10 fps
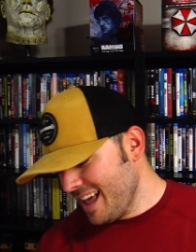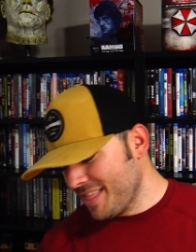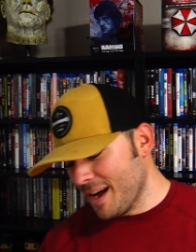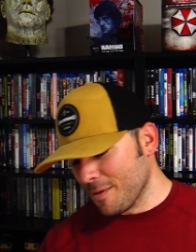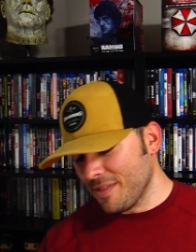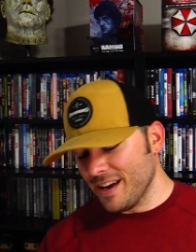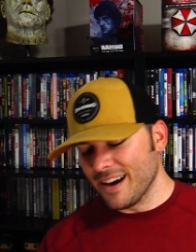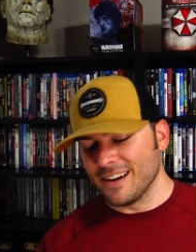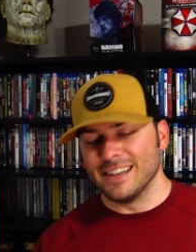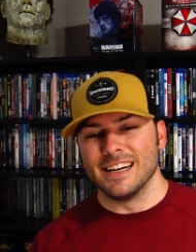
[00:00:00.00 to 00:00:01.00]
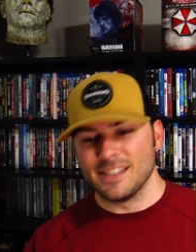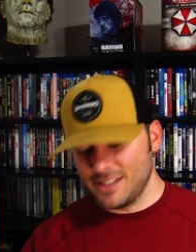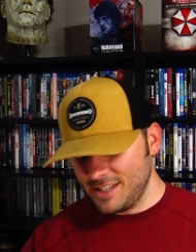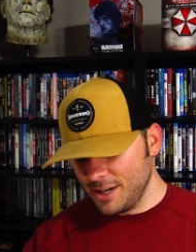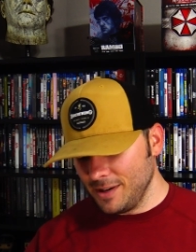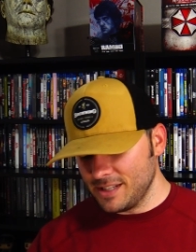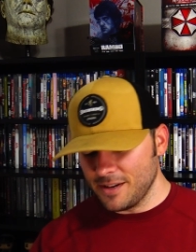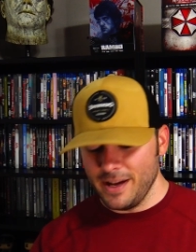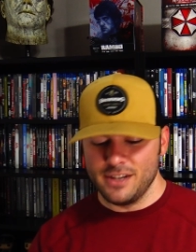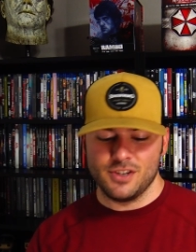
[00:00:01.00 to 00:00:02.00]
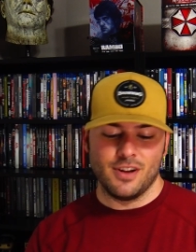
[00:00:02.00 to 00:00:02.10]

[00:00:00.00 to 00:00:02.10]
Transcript: that were there. So let's go ahead and